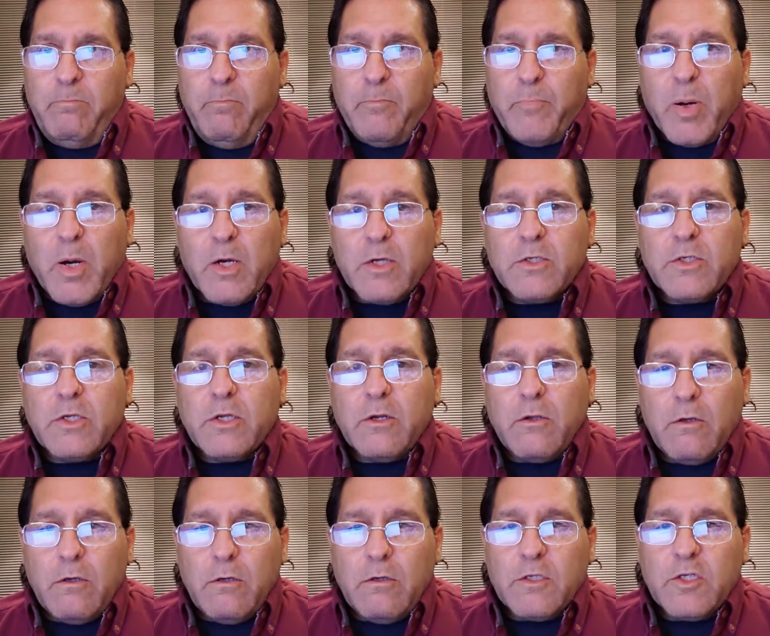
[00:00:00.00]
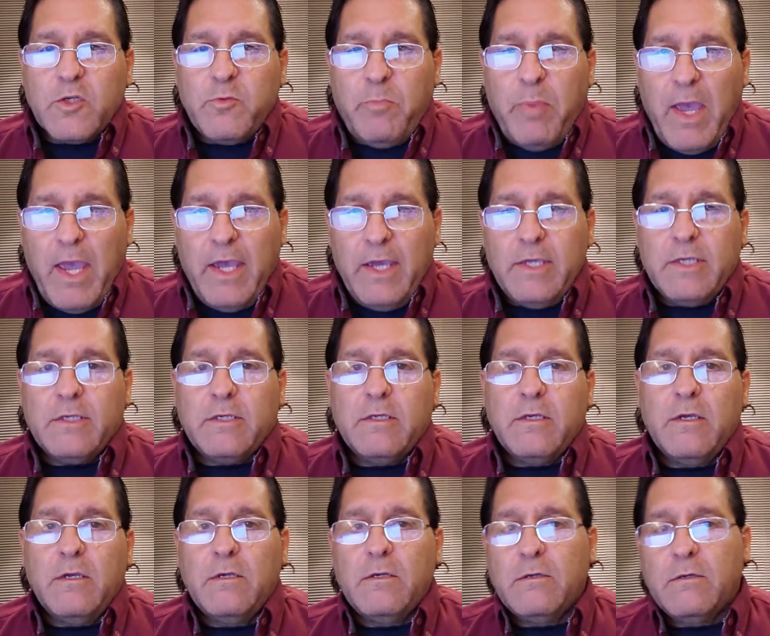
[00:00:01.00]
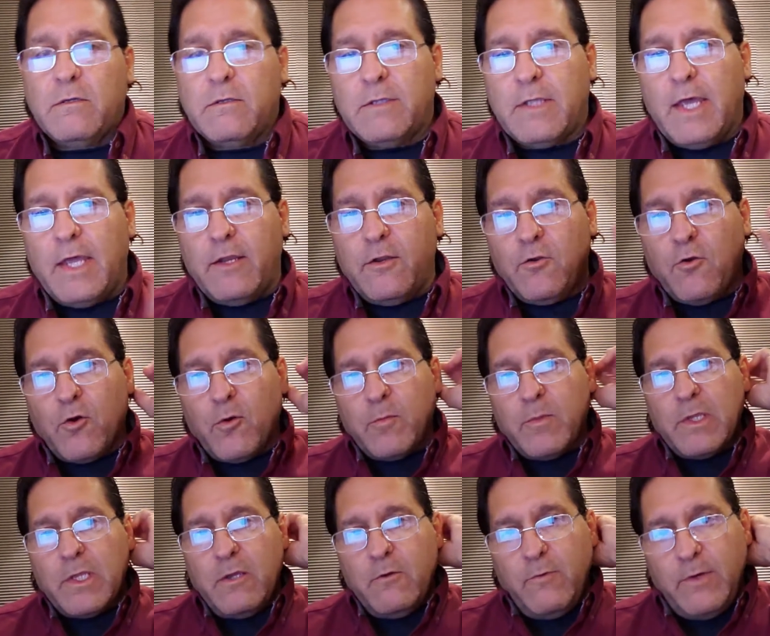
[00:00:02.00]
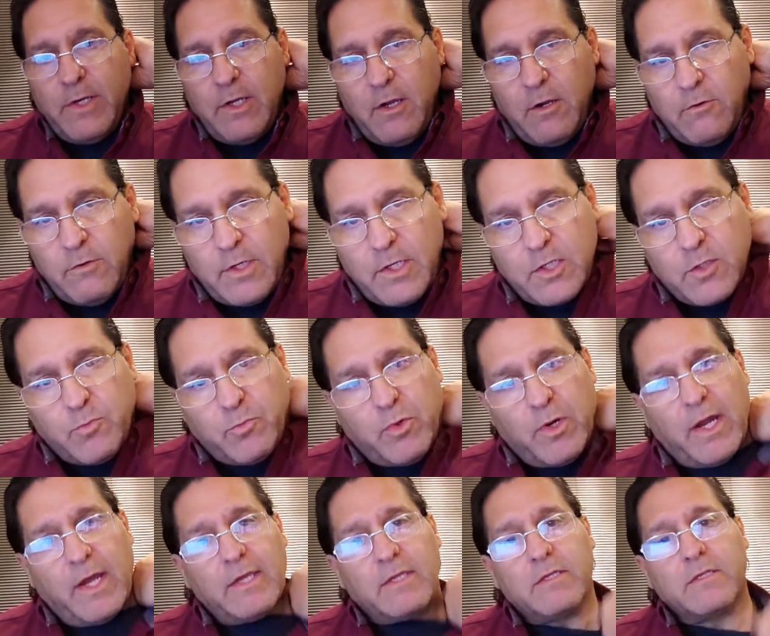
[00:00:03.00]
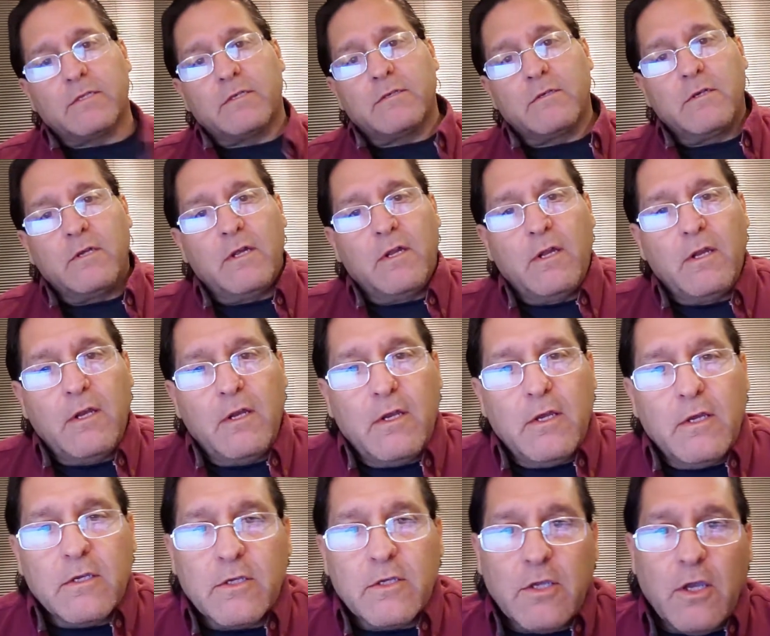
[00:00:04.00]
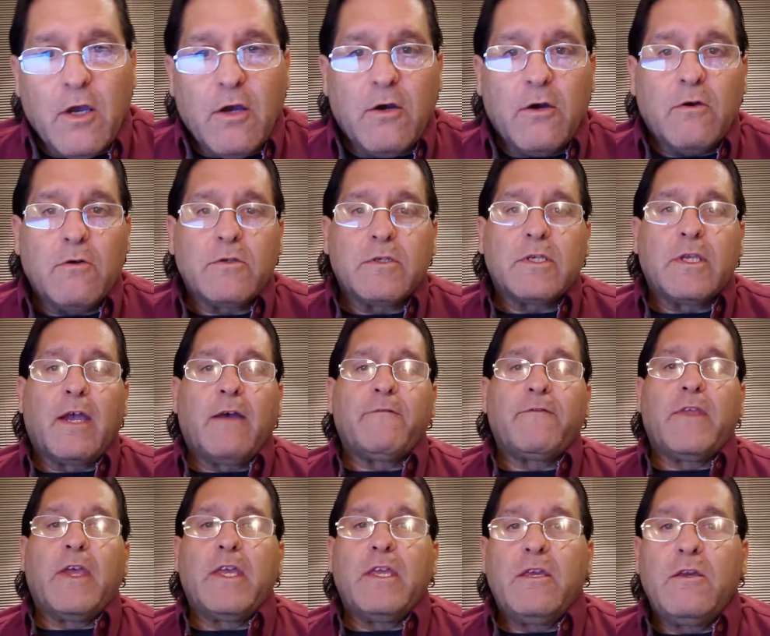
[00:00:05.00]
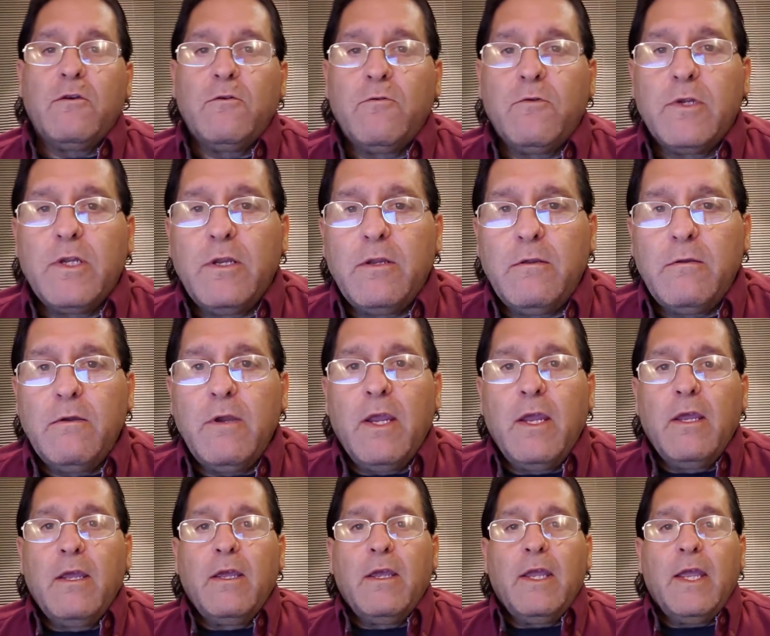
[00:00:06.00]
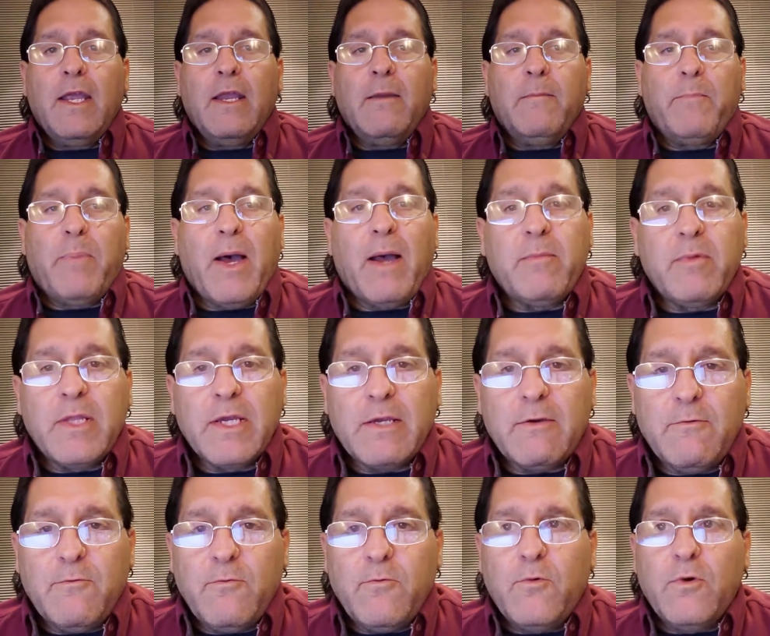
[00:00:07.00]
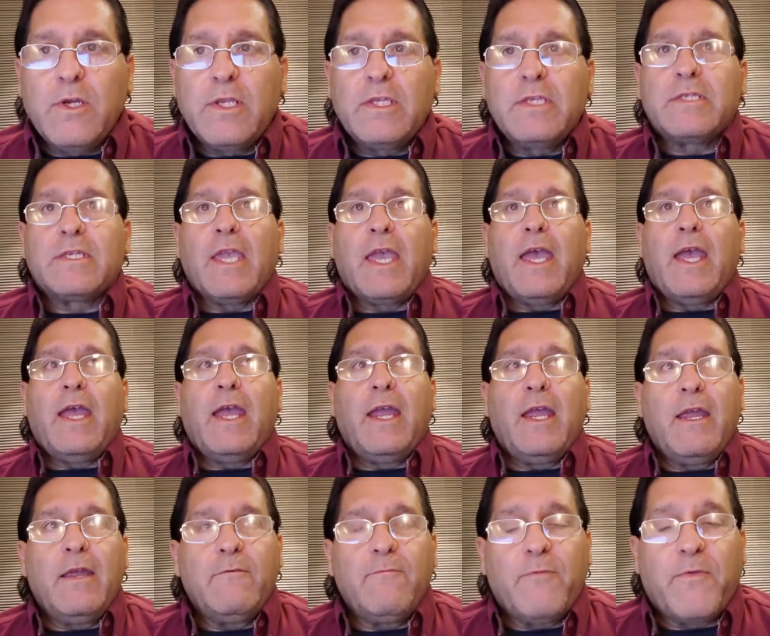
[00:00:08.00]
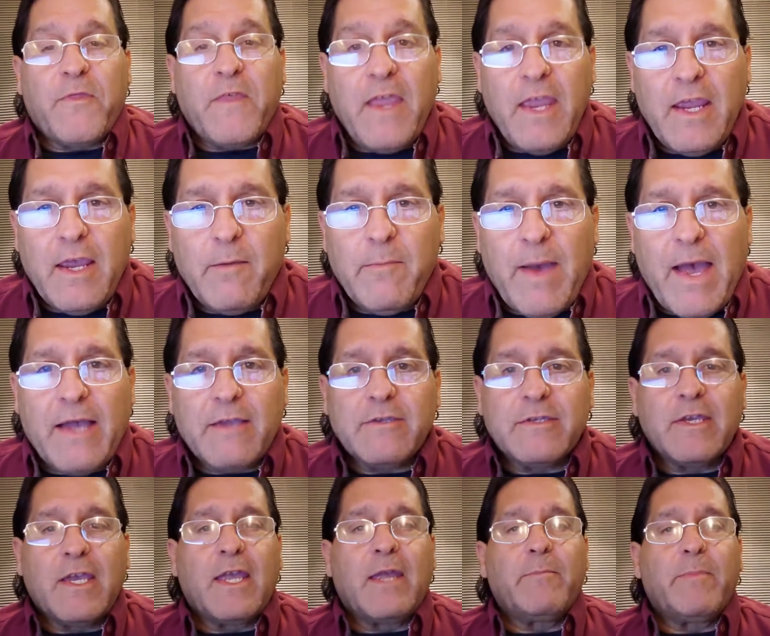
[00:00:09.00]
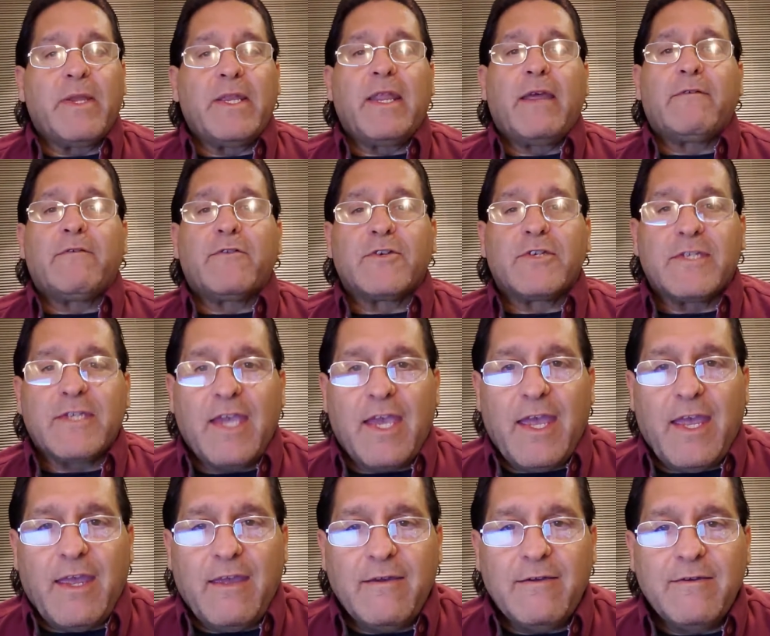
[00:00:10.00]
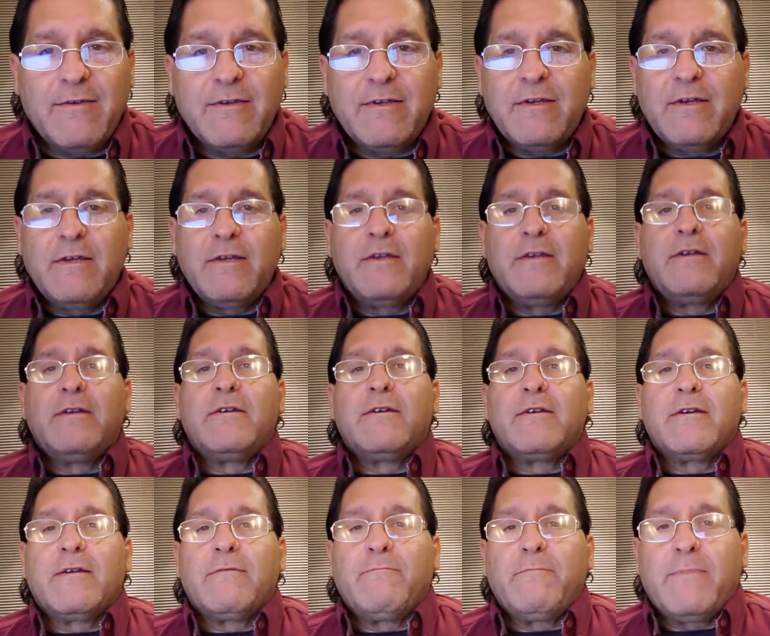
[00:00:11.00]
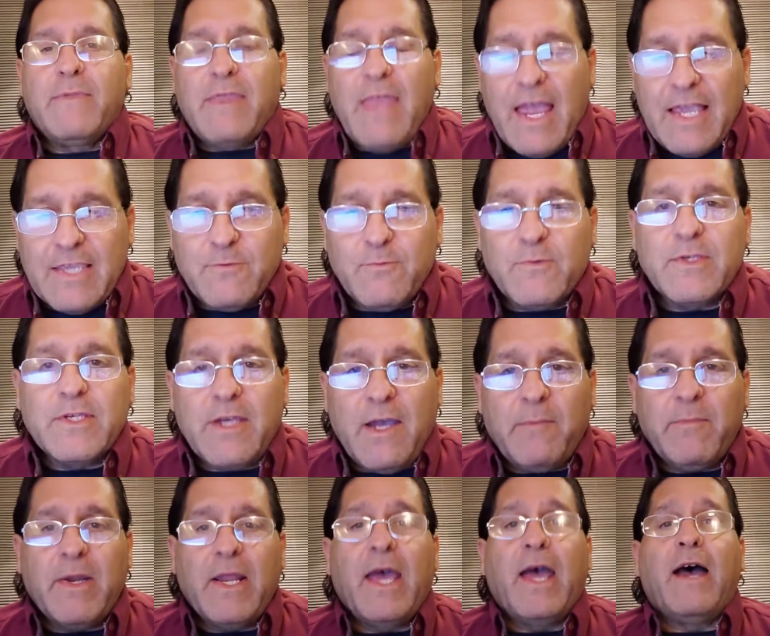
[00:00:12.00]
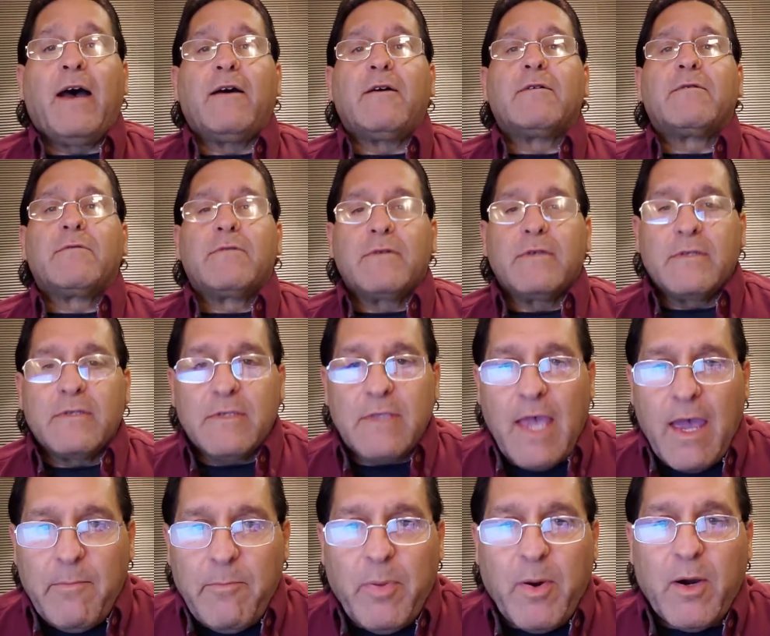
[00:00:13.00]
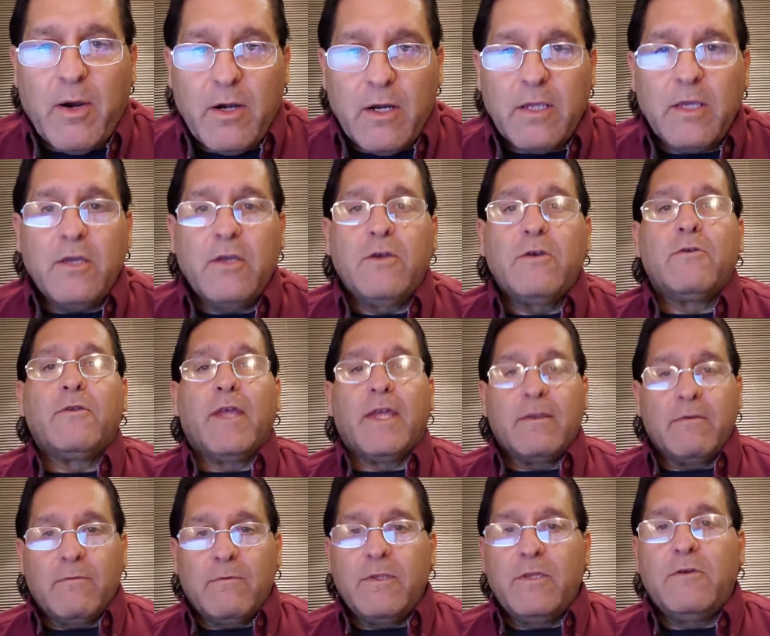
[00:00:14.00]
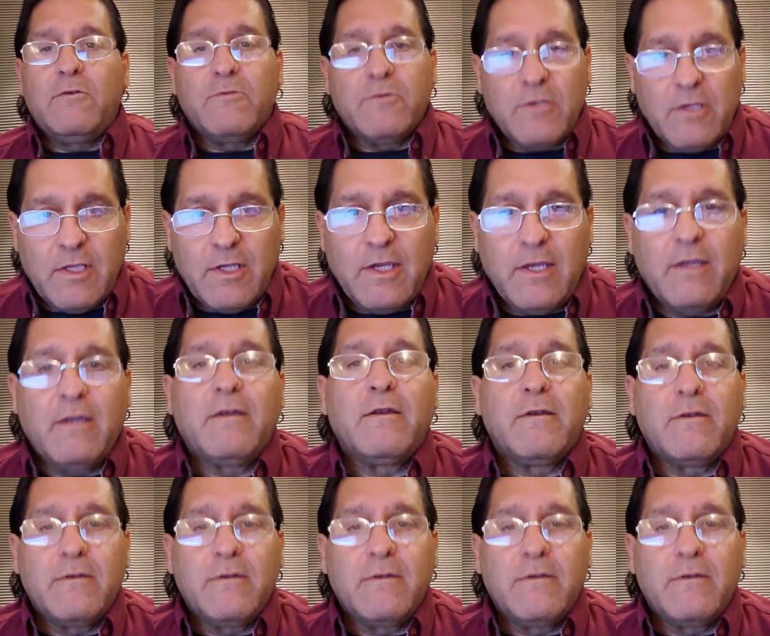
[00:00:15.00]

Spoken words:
personal space that normally we don't express. So stuff that you would in public would say, think about saying, but never say. That's what's coming out. It's that part of you that usually